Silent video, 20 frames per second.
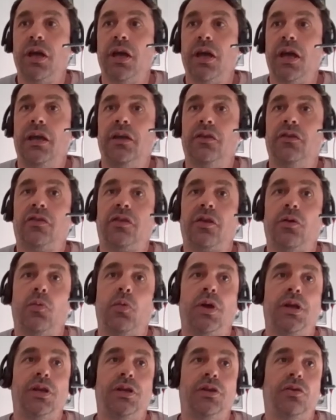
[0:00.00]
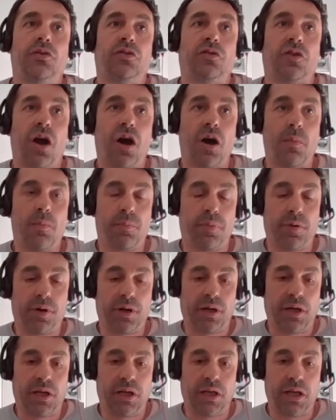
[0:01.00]
is that when you start
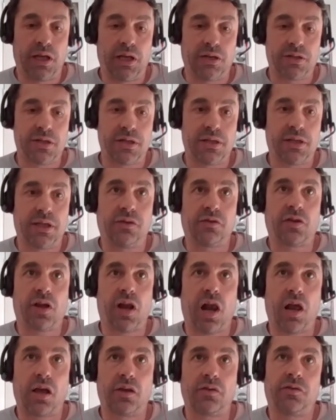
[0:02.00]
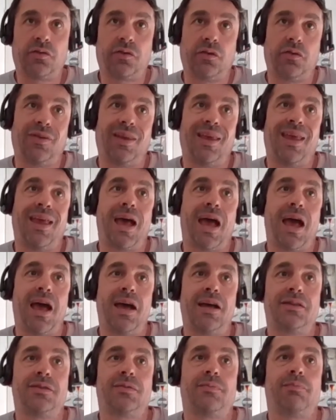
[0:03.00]
bringing it into these clusters, it has
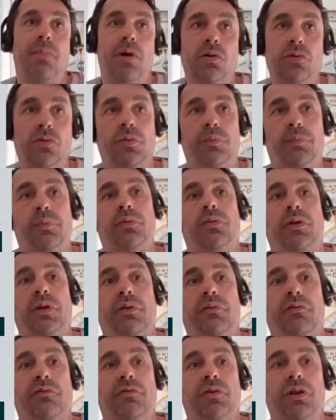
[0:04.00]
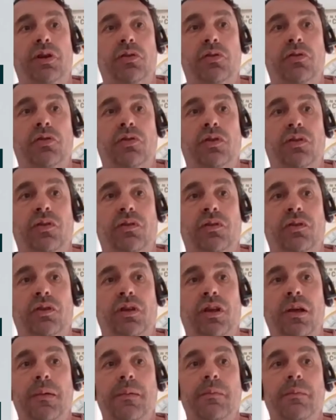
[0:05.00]
multiple different uses.
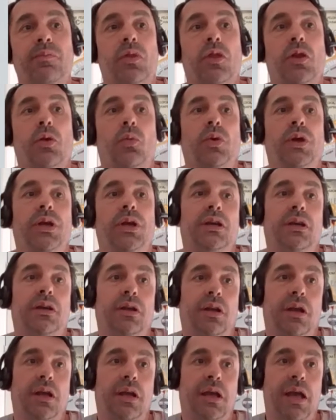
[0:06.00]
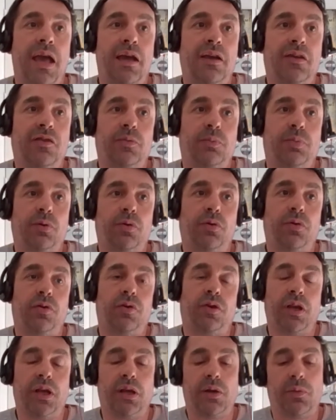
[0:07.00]
We can export
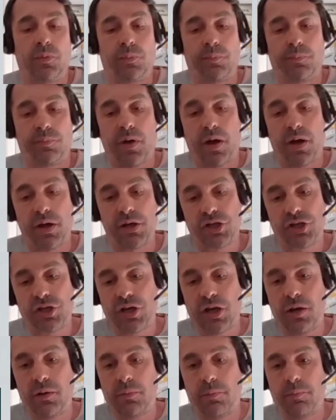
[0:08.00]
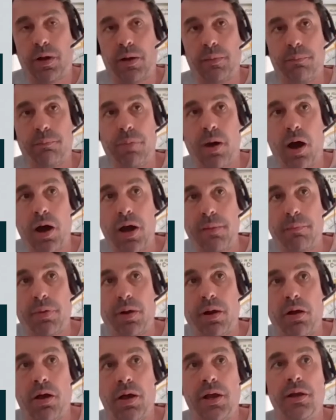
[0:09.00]
it by ship, by
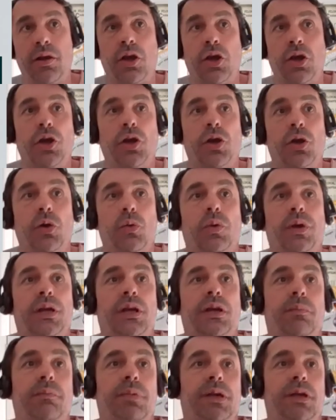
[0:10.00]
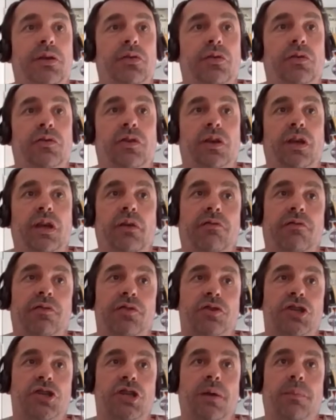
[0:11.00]
pipeline. We can be using it for
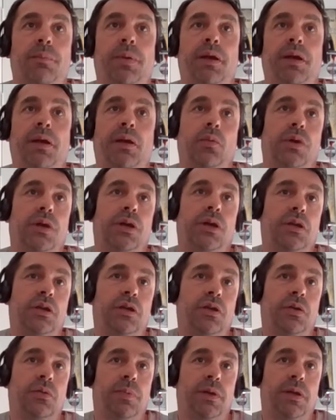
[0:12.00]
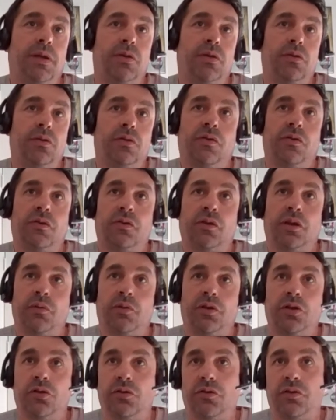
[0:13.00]
shipping. We can be
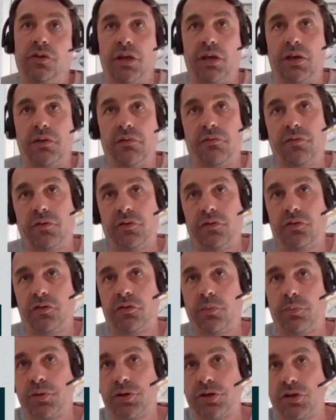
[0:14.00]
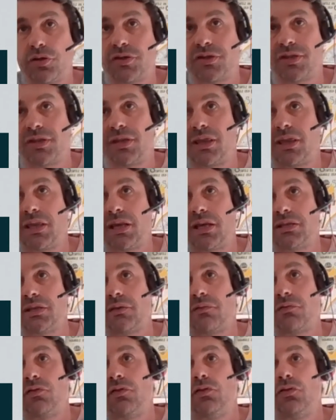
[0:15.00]
using it to produce
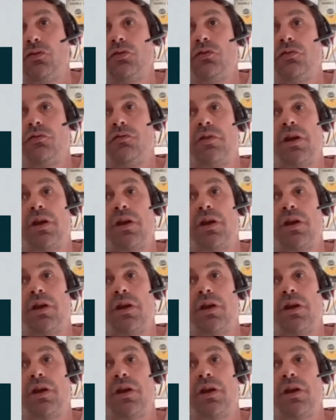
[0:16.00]
synthetic fuels for